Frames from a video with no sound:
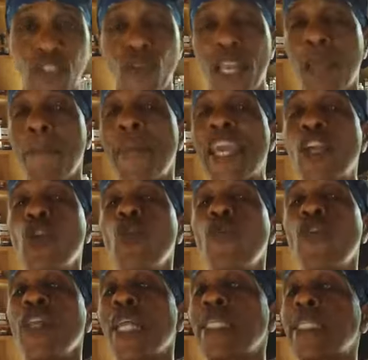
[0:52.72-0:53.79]
try to make you
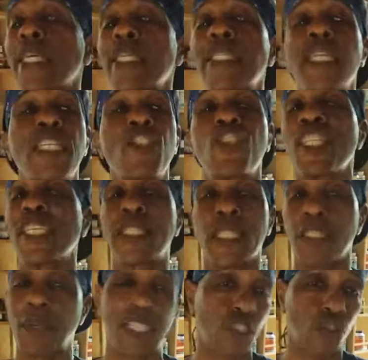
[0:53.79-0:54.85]
feel that sickle cell is genetic.
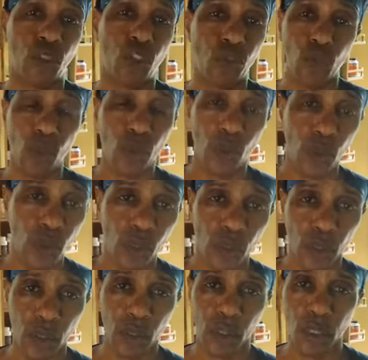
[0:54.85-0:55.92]
That's not true.
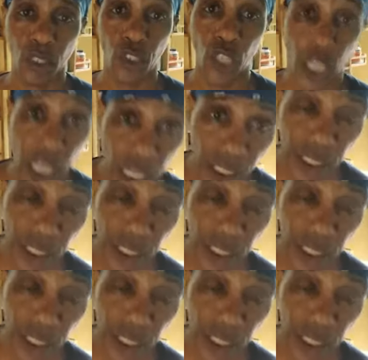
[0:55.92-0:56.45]
Genes,